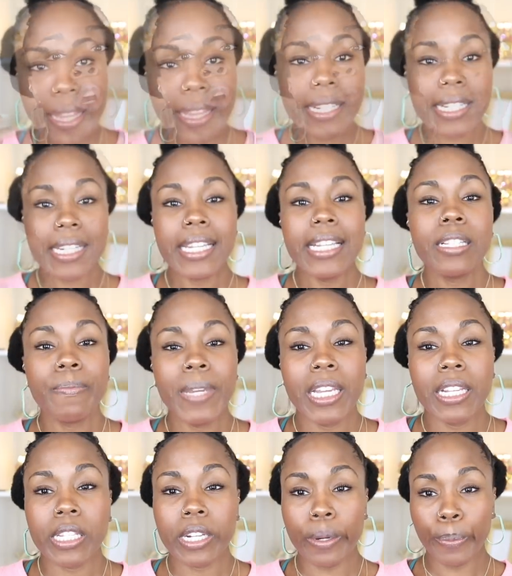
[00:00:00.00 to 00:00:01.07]
And this leads me
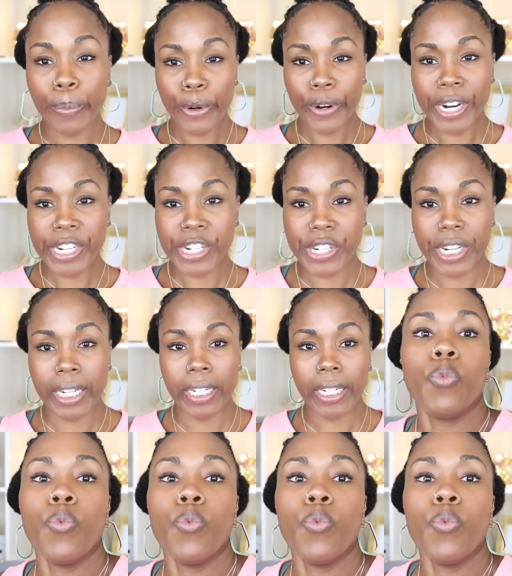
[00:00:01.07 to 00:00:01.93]
into depression.